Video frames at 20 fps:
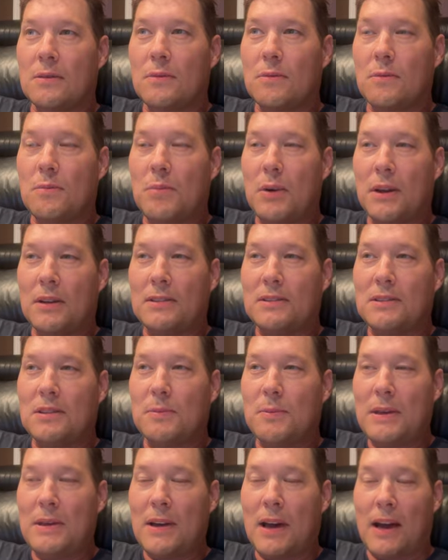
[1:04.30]
But to
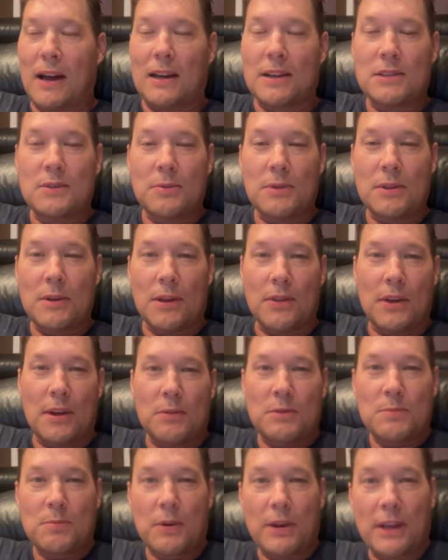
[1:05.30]
be honest with you, I thought it
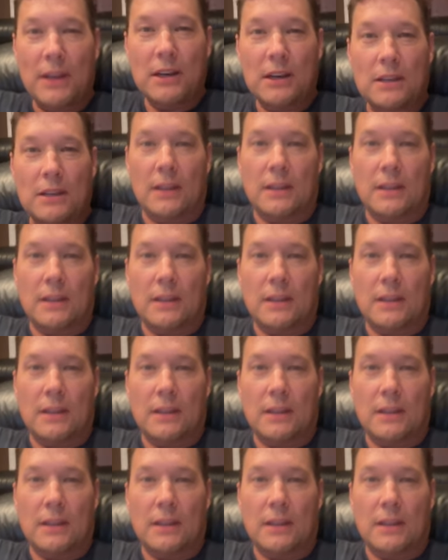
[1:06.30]
was pretty good.